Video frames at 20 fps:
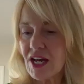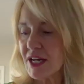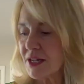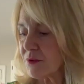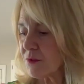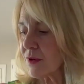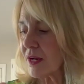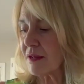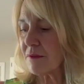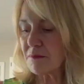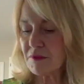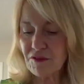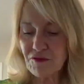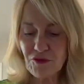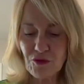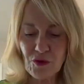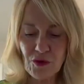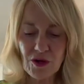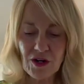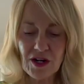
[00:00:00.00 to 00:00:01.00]
eye right
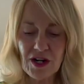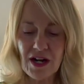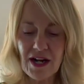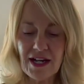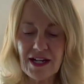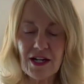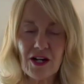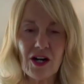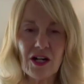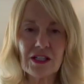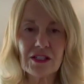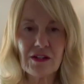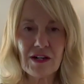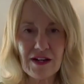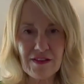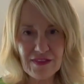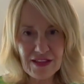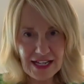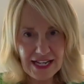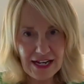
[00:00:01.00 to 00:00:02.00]
before I call her
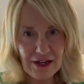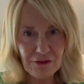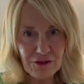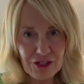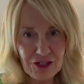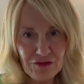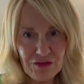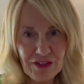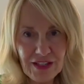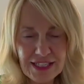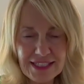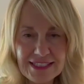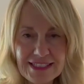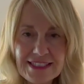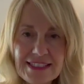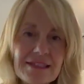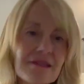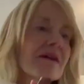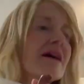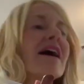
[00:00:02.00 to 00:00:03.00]
on the couch for
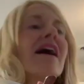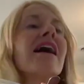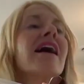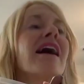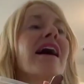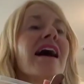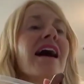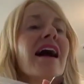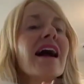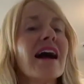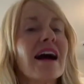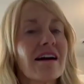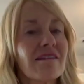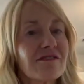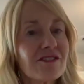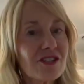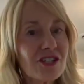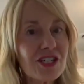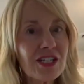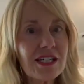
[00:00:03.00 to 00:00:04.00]
this.
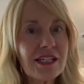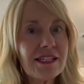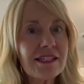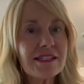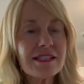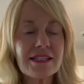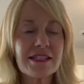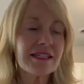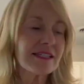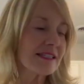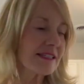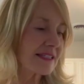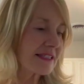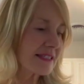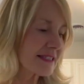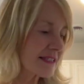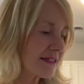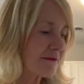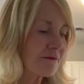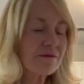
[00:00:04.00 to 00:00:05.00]
After she eats
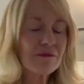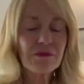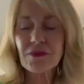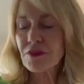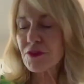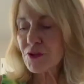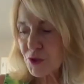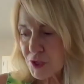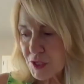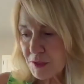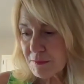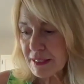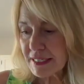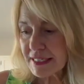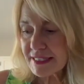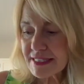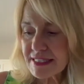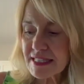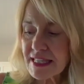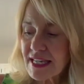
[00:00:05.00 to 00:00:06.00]
this, 30
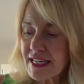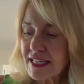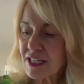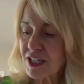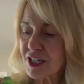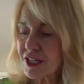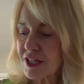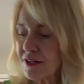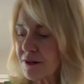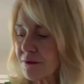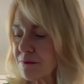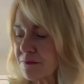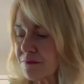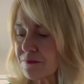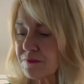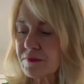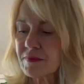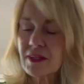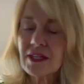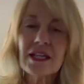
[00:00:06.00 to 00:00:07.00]
minutes later,
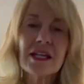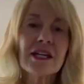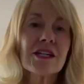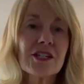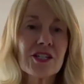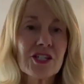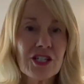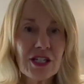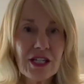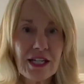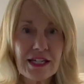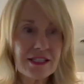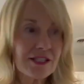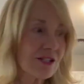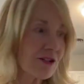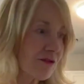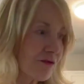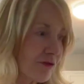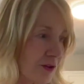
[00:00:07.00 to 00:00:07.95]
she gets her